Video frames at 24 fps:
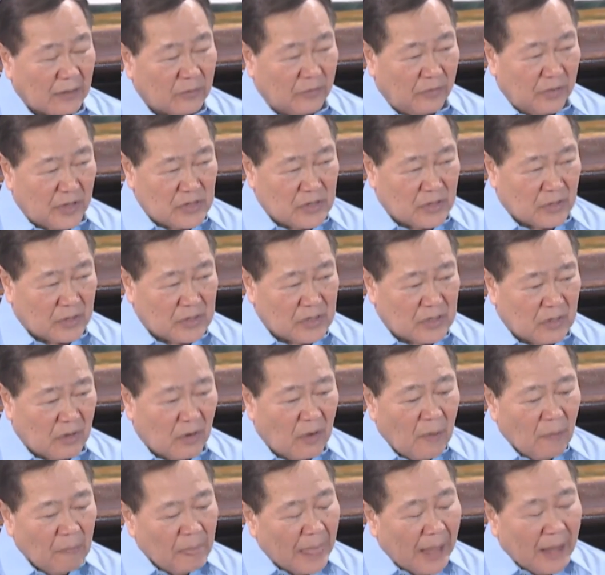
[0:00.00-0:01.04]
feature. So
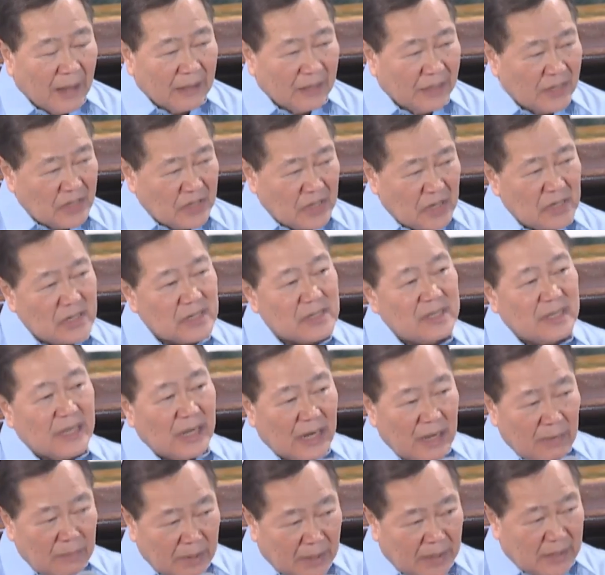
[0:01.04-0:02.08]
this is
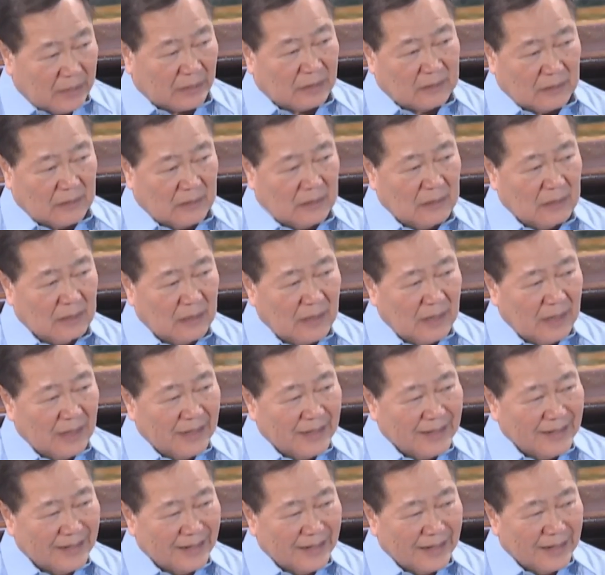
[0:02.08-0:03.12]
deliberate.
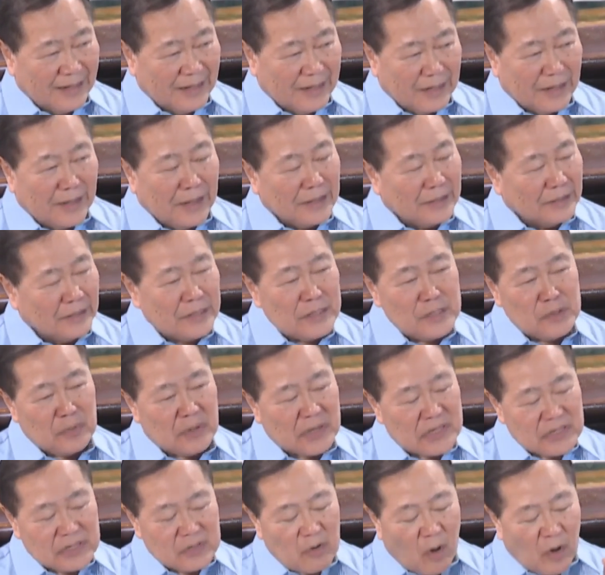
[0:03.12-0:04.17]
This
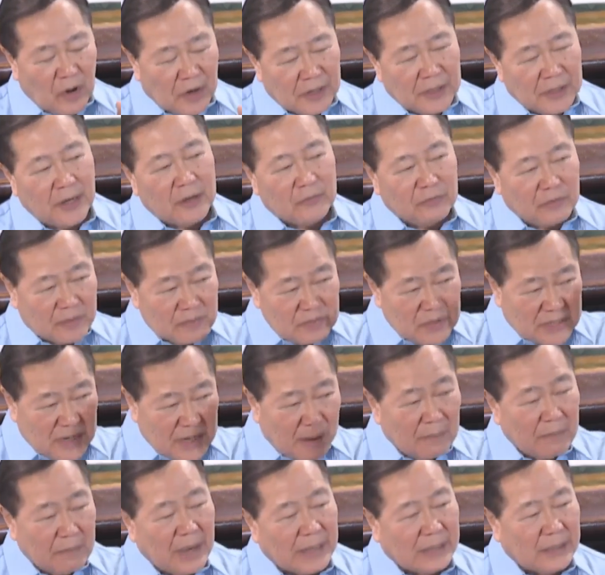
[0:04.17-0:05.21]
was ordered from
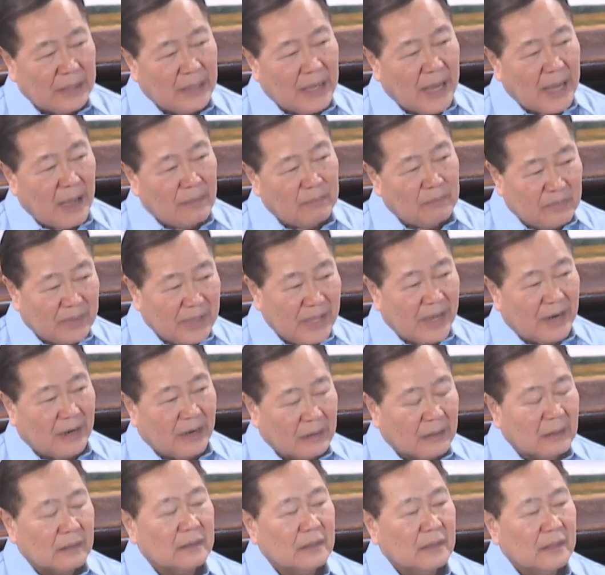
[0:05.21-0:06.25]
somebody up there
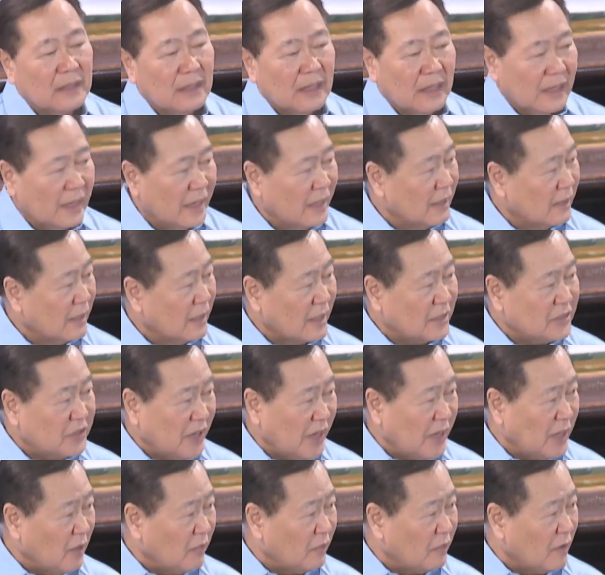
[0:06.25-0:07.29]
in the chain
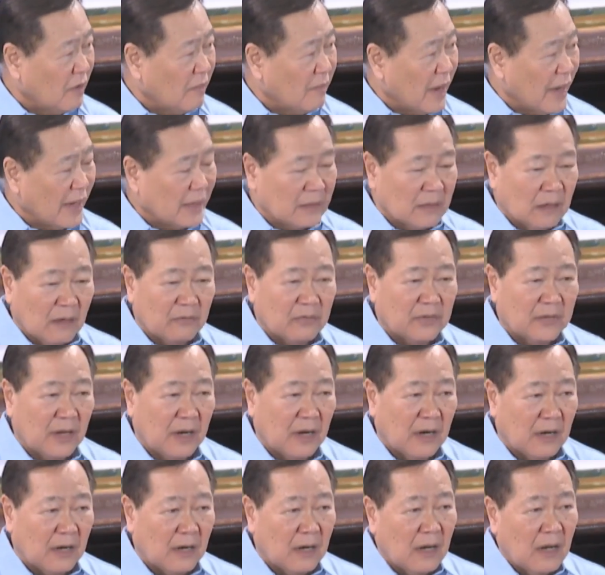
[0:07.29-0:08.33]
of command of
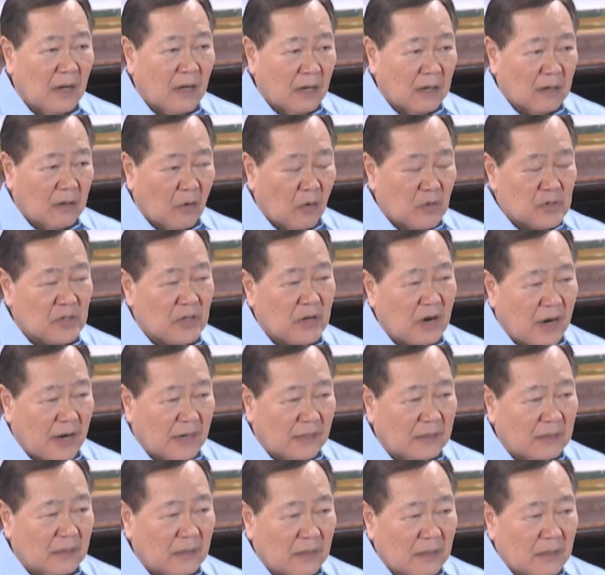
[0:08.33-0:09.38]
their Coast Guard.
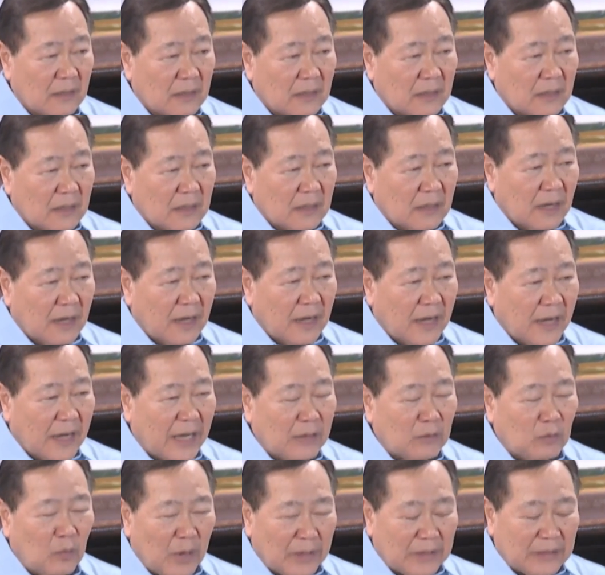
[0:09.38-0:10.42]

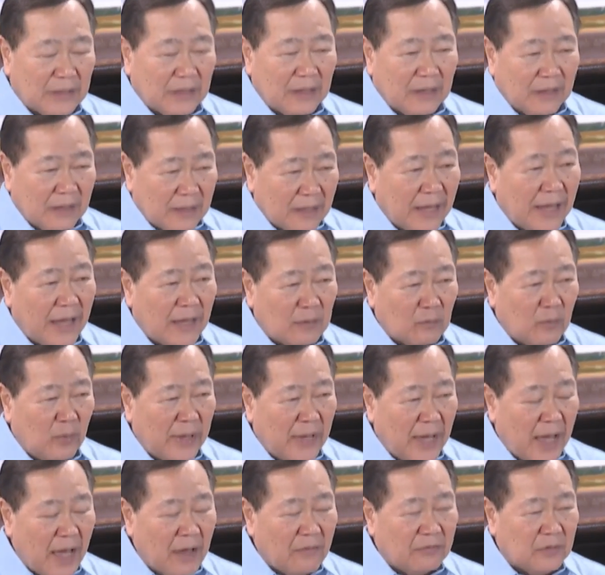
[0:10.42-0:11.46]
And we
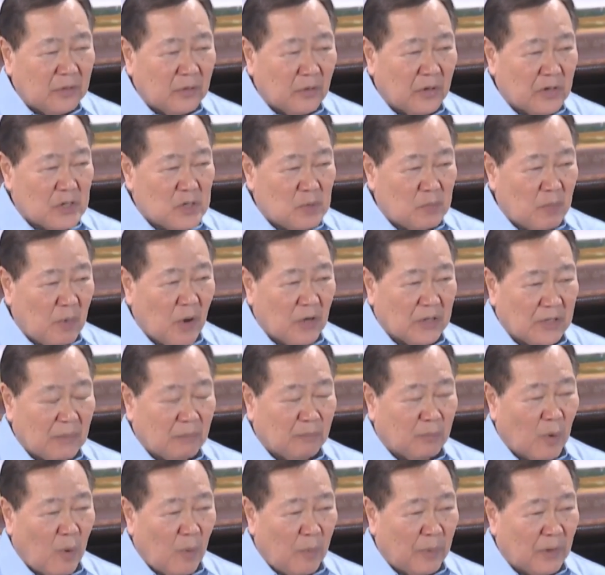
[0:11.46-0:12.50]
have to respond
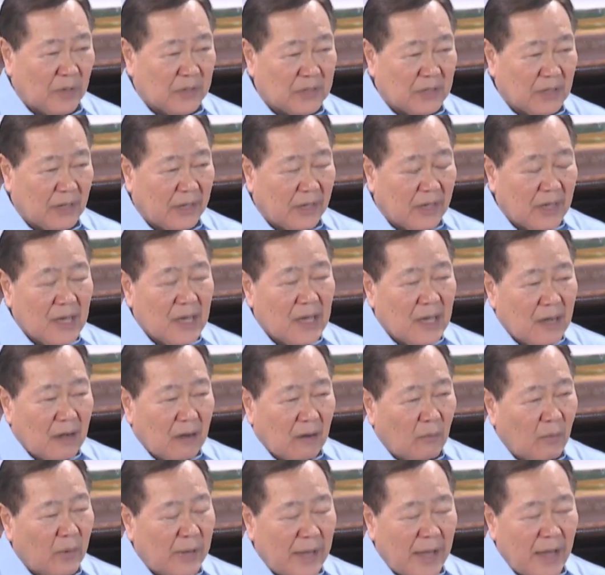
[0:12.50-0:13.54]
appropriately.
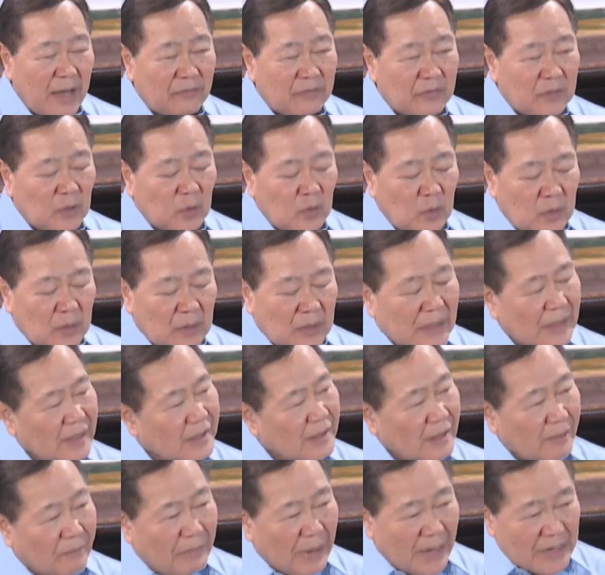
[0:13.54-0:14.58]
We have to, the
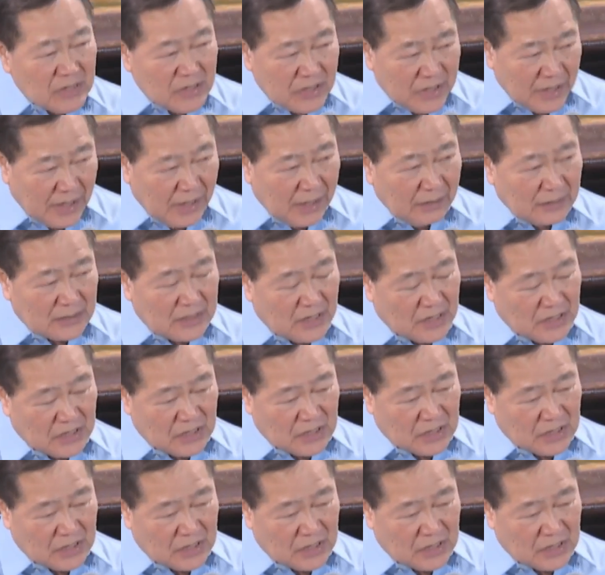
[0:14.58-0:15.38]
best thing, since